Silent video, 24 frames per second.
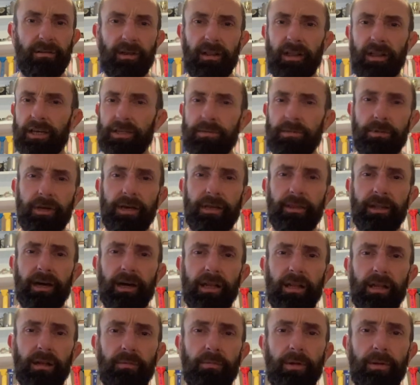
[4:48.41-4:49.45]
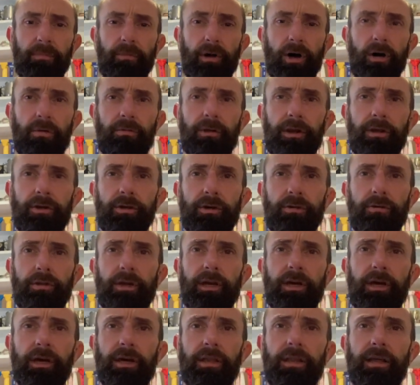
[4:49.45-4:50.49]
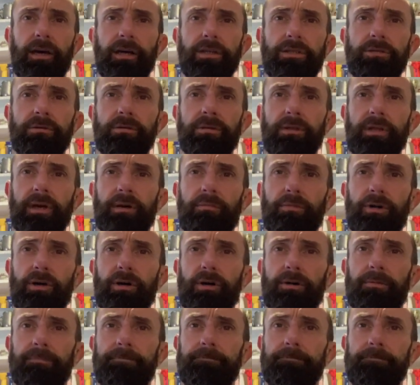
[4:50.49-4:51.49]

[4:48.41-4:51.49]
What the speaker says: I'll explain that a little bit more when I do the actual demo.